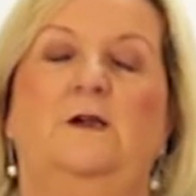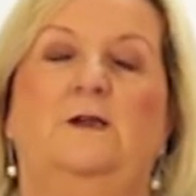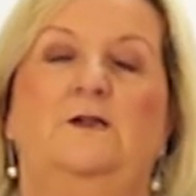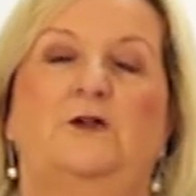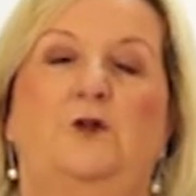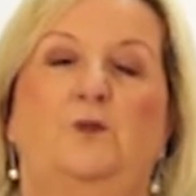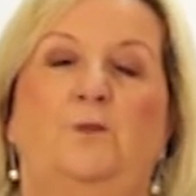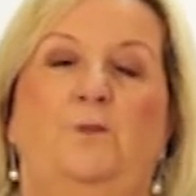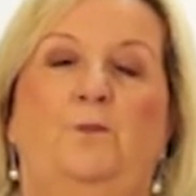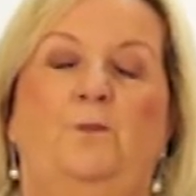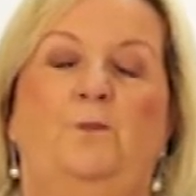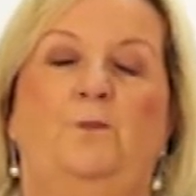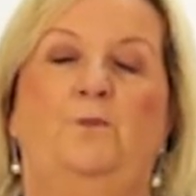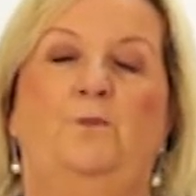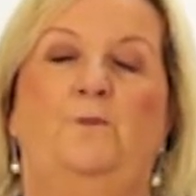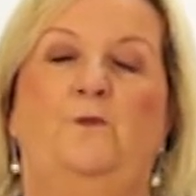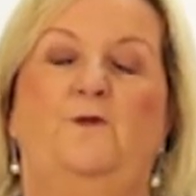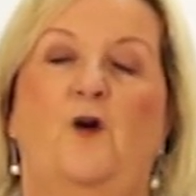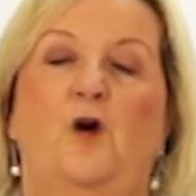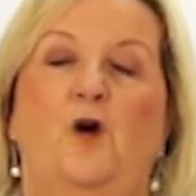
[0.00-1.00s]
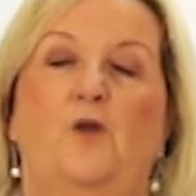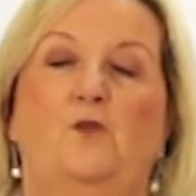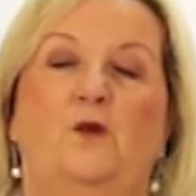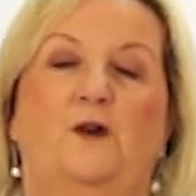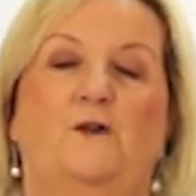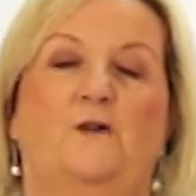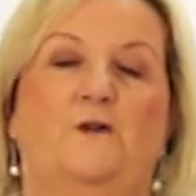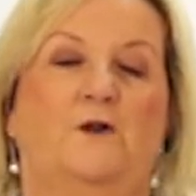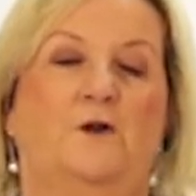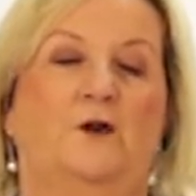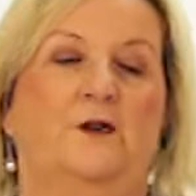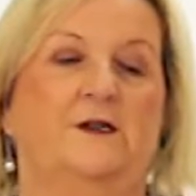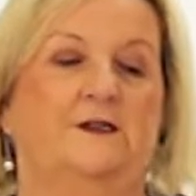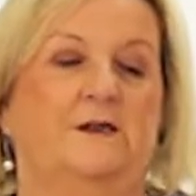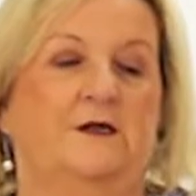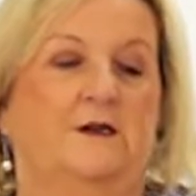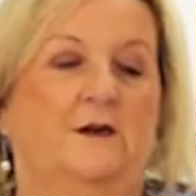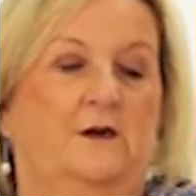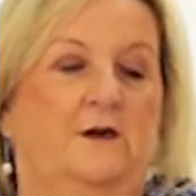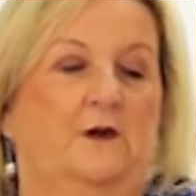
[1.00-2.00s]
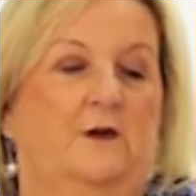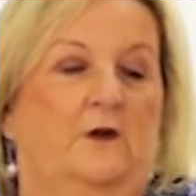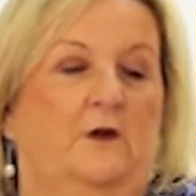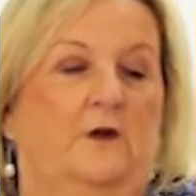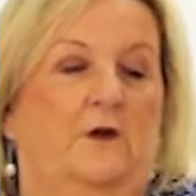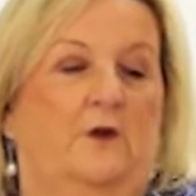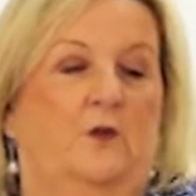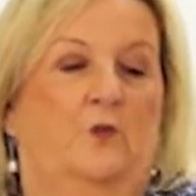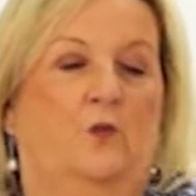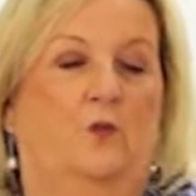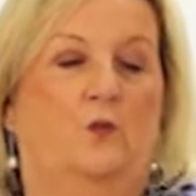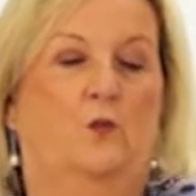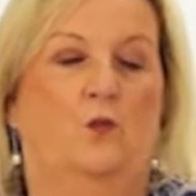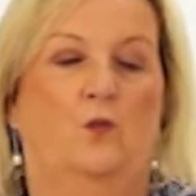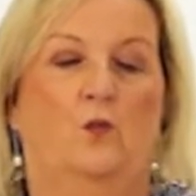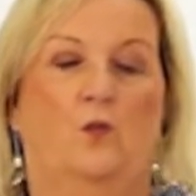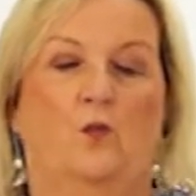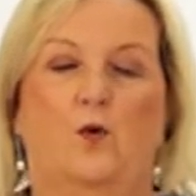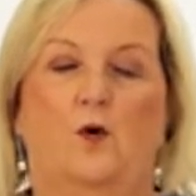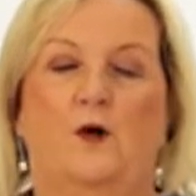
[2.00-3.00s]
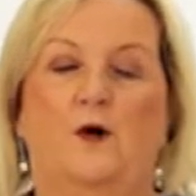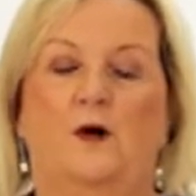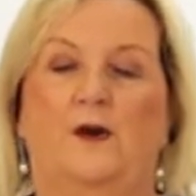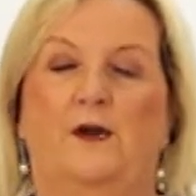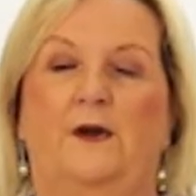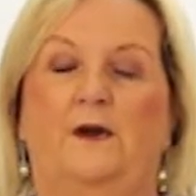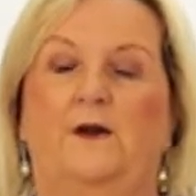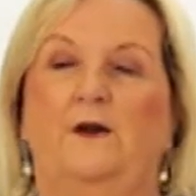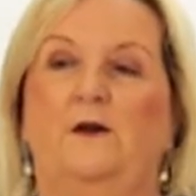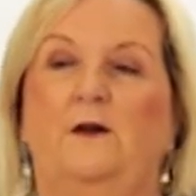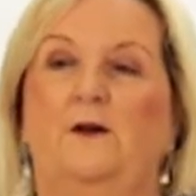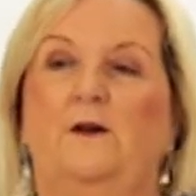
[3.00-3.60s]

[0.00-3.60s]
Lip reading: So forward first. 1,